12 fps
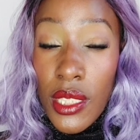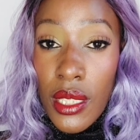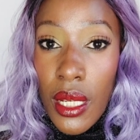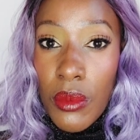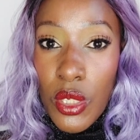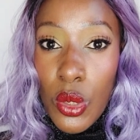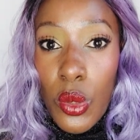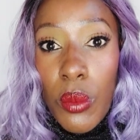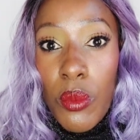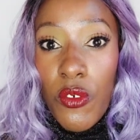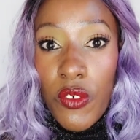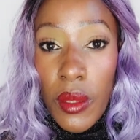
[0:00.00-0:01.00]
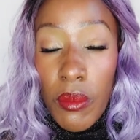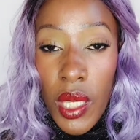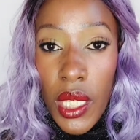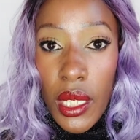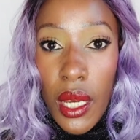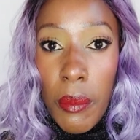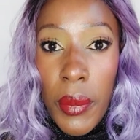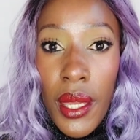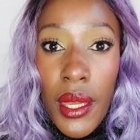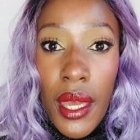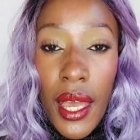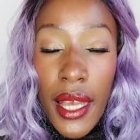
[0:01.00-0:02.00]
when it comes to removing makeup,
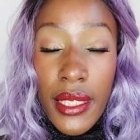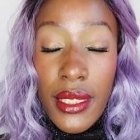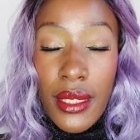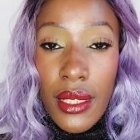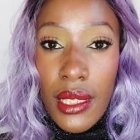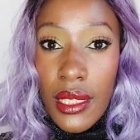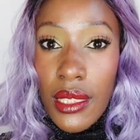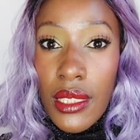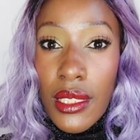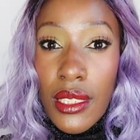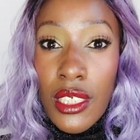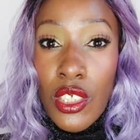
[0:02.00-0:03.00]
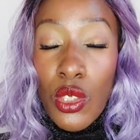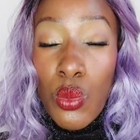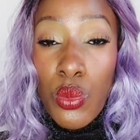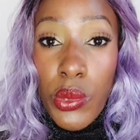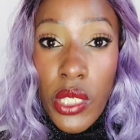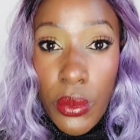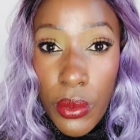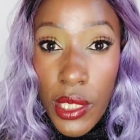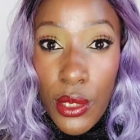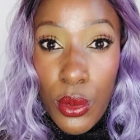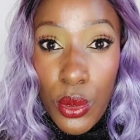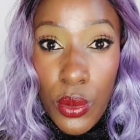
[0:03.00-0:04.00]
I'd say that it is really,
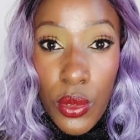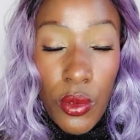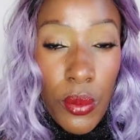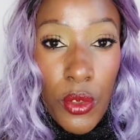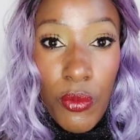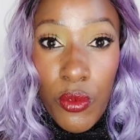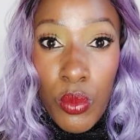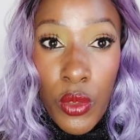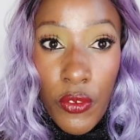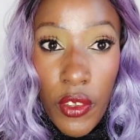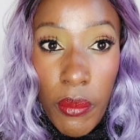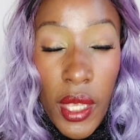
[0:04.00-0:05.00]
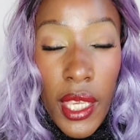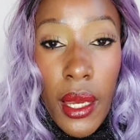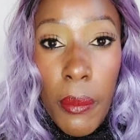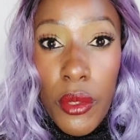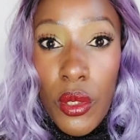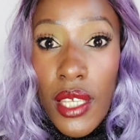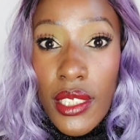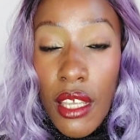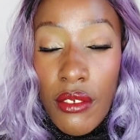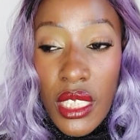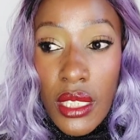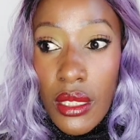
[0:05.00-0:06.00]
really good with removing makeup. You guys
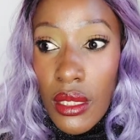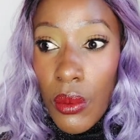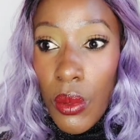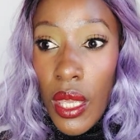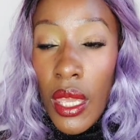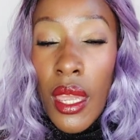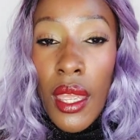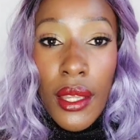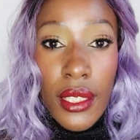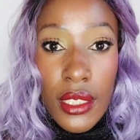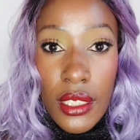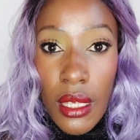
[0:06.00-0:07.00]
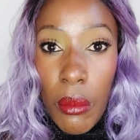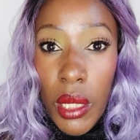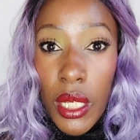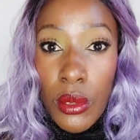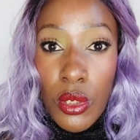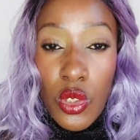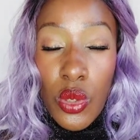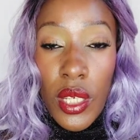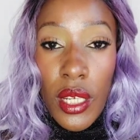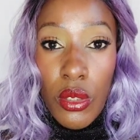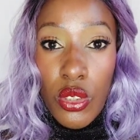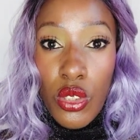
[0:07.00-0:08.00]
have seen the way in December I was
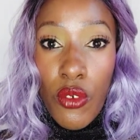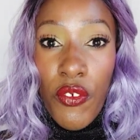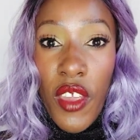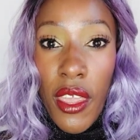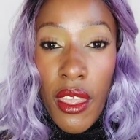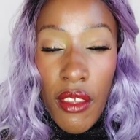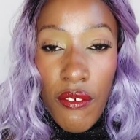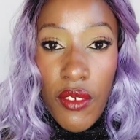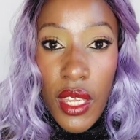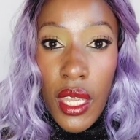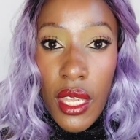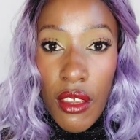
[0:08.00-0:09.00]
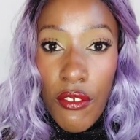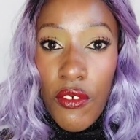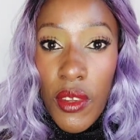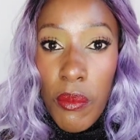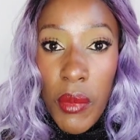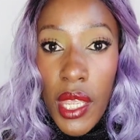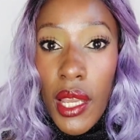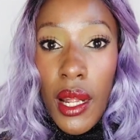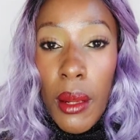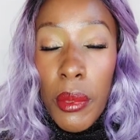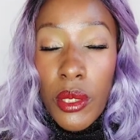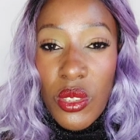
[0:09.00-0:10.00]
doing a lot of heavy, heavy
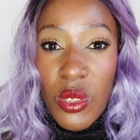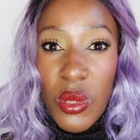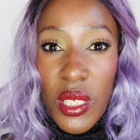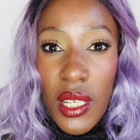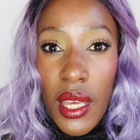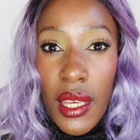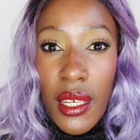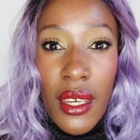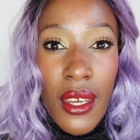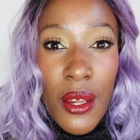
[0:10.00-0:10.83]
makeup. I was doing like